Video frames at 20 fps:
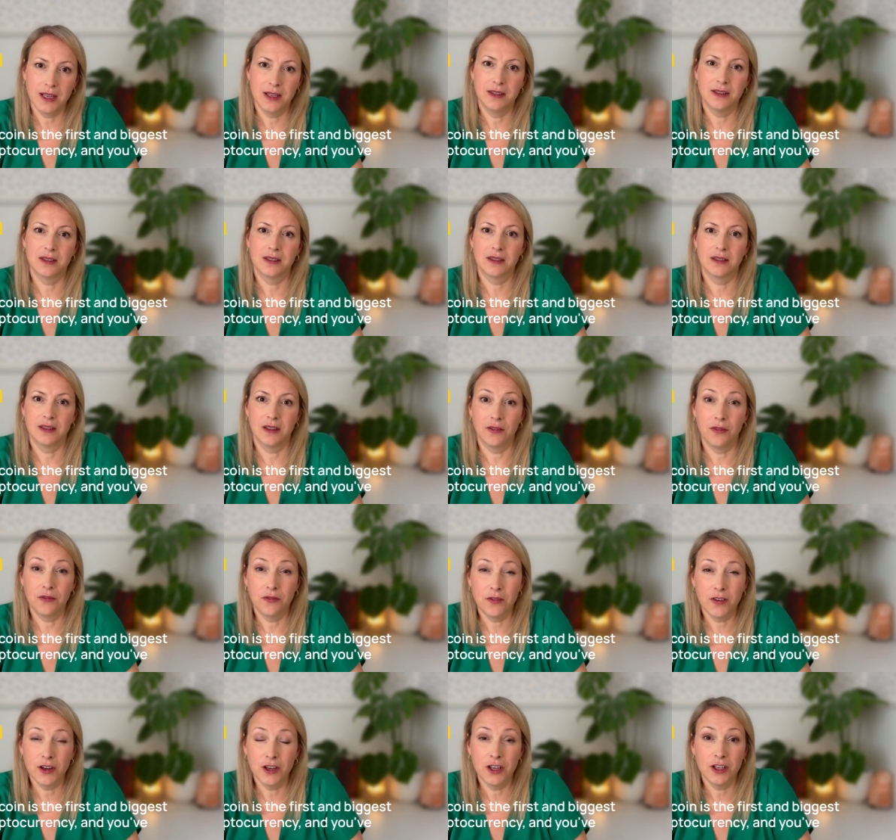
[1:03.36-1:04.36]
is the
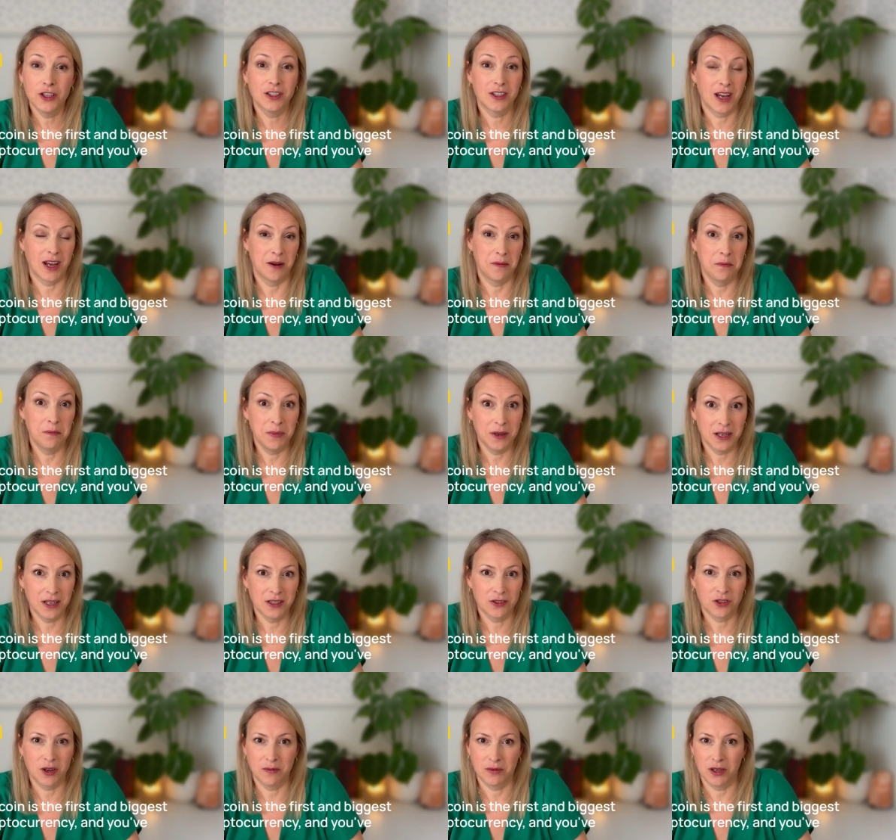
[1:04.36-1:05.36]
first and
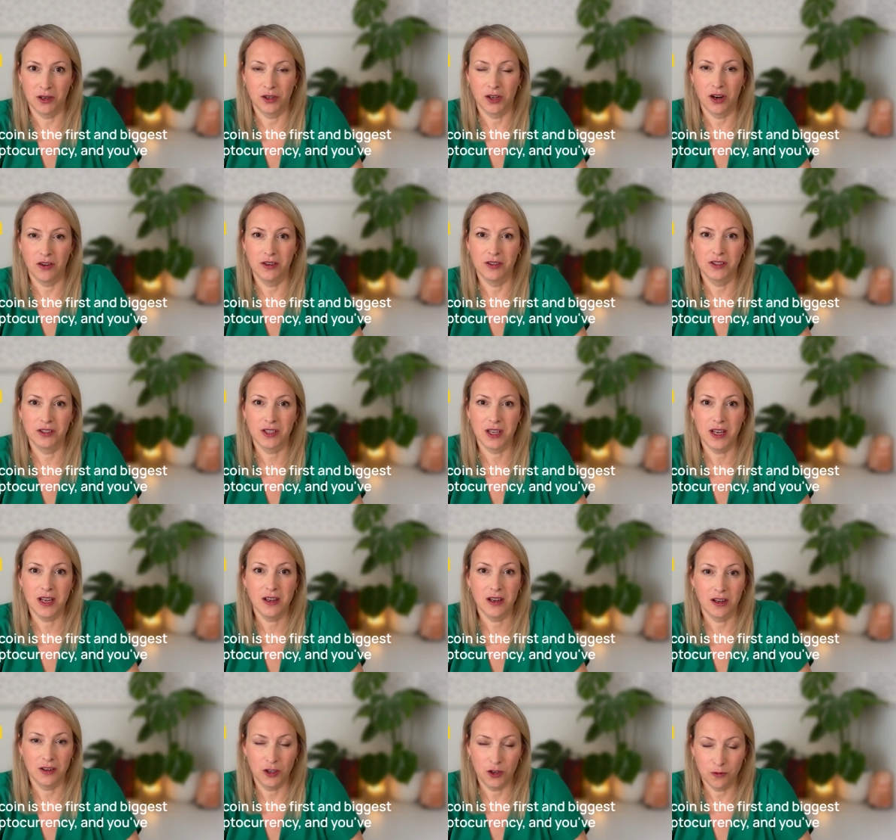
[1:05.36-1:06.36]
biggest
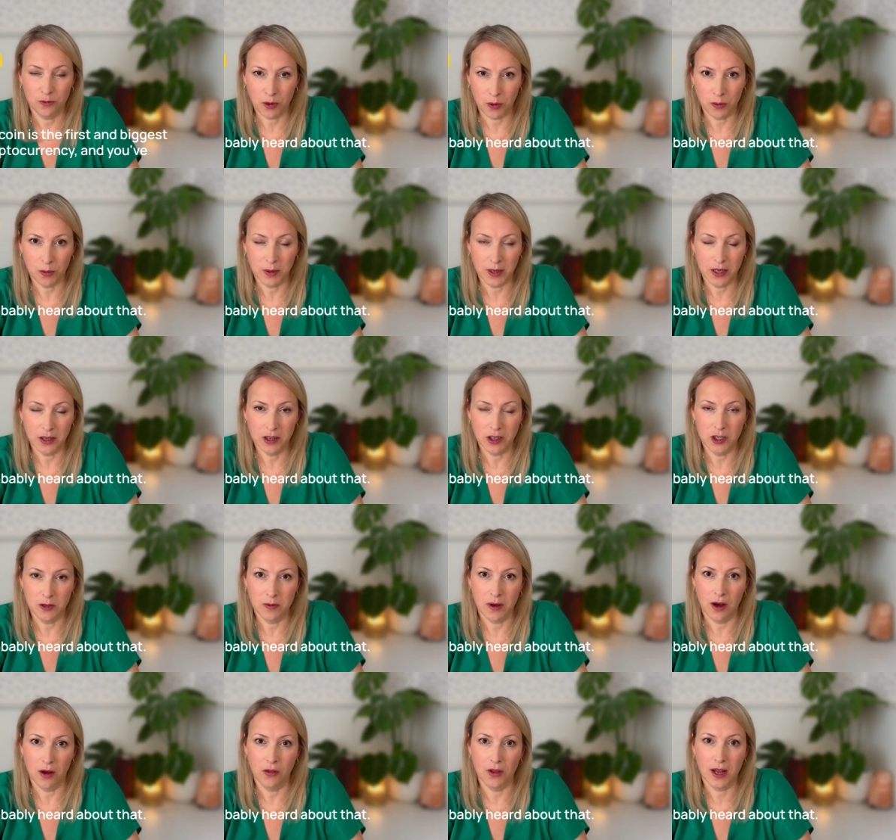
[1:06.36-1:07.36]
cryptocurrency, and you've probably heard
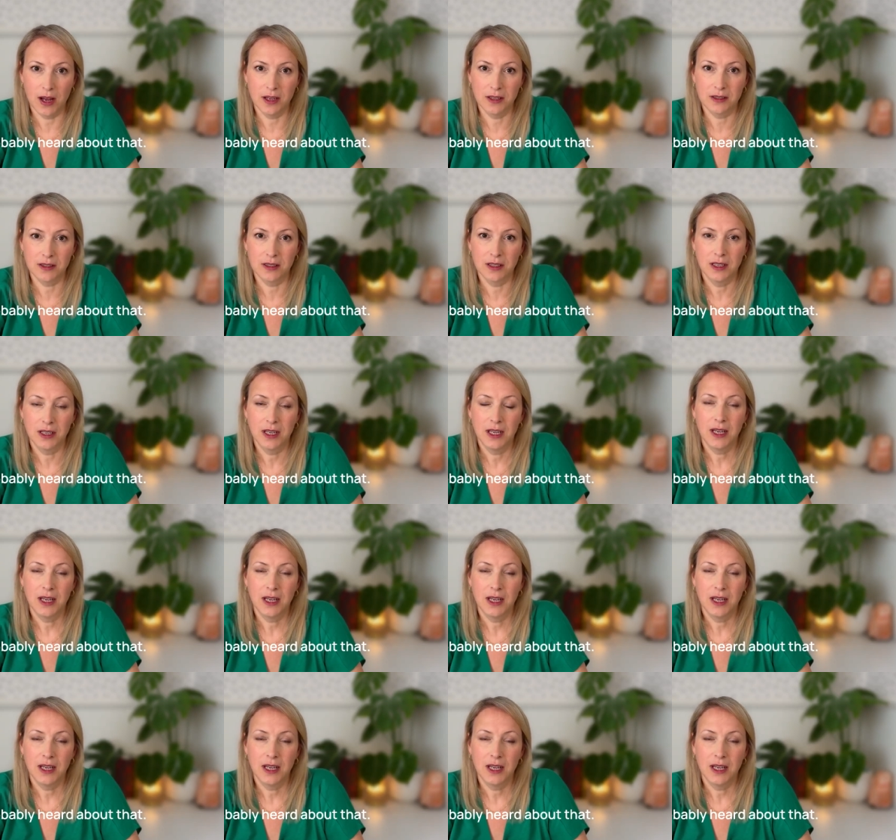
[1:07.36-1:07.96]
about that.